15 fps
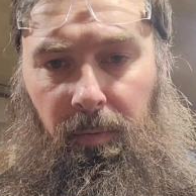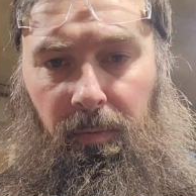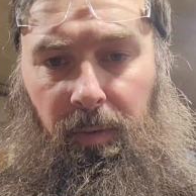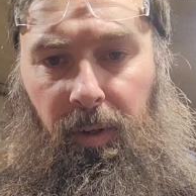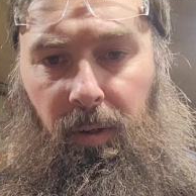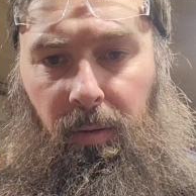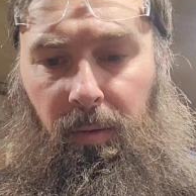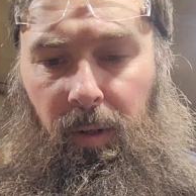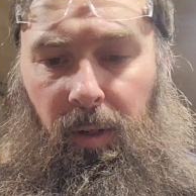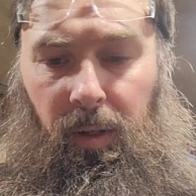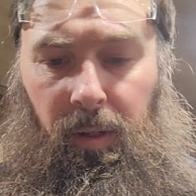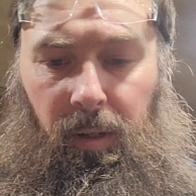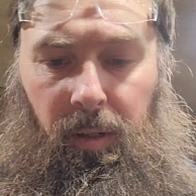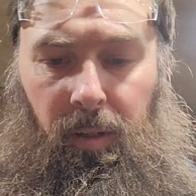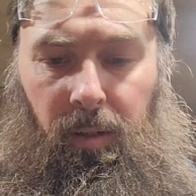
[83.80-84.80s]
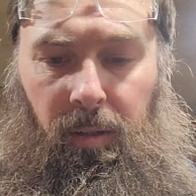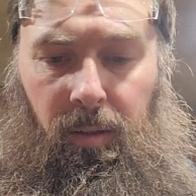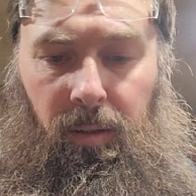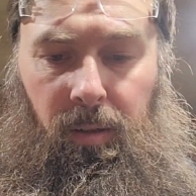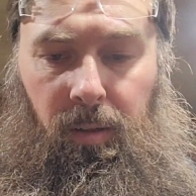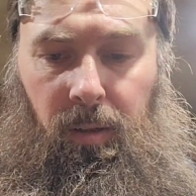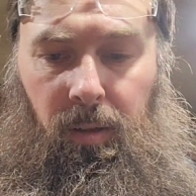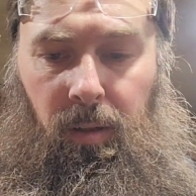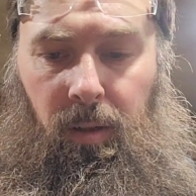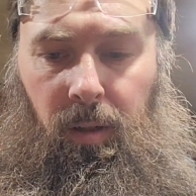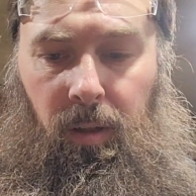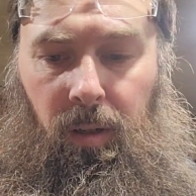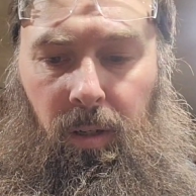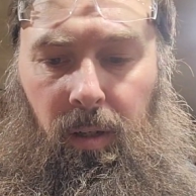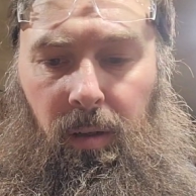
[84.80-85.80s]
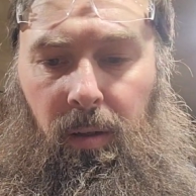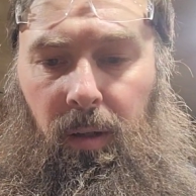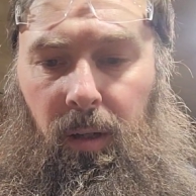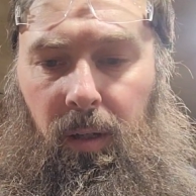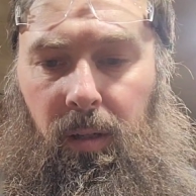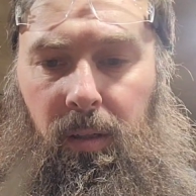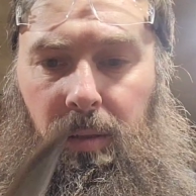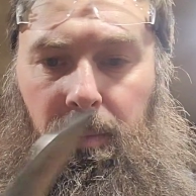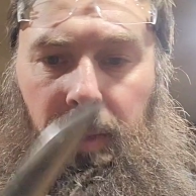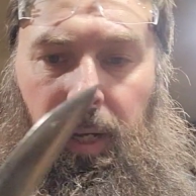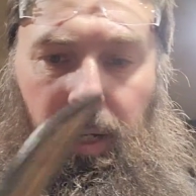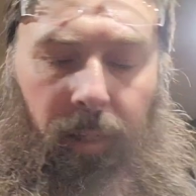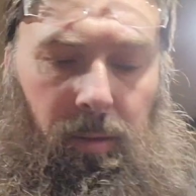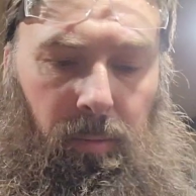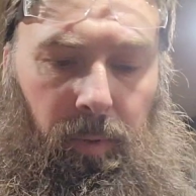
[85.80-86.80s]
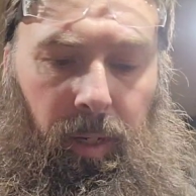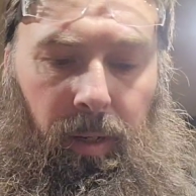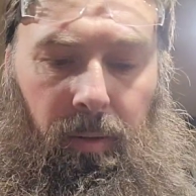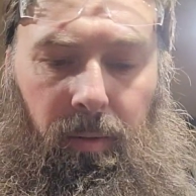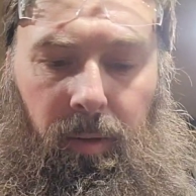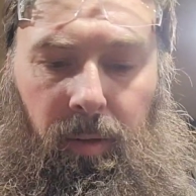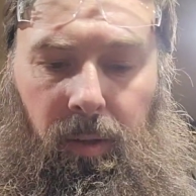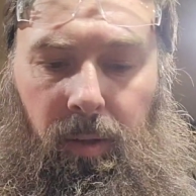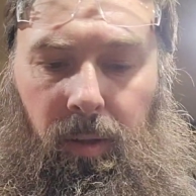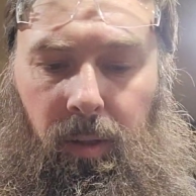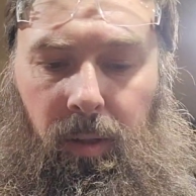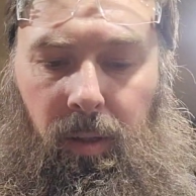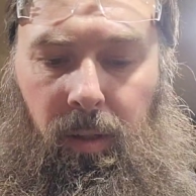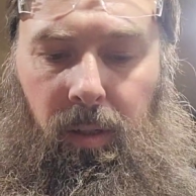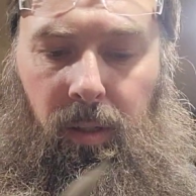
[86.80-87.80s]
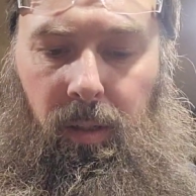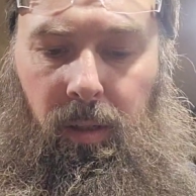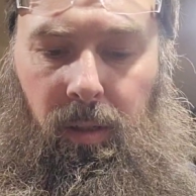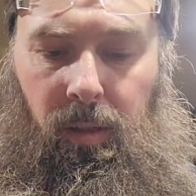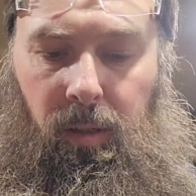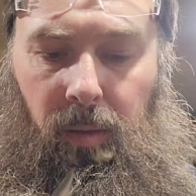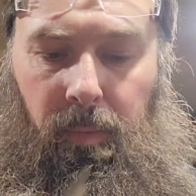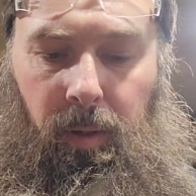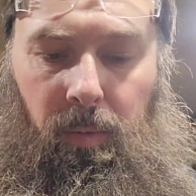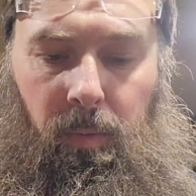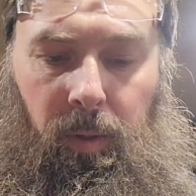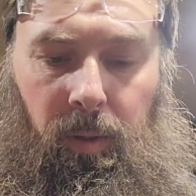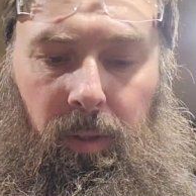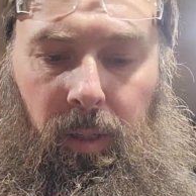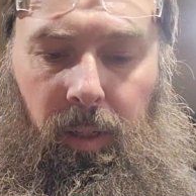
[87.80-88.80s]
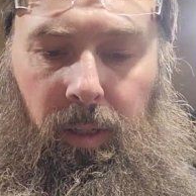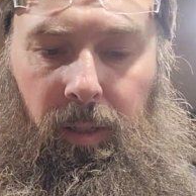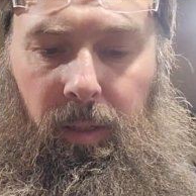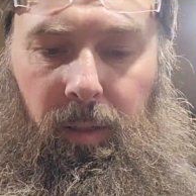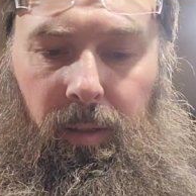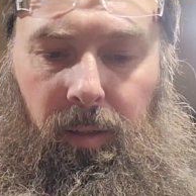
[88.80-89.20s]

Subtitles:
Ferro rod here, because the back is round. So I mean, it will not.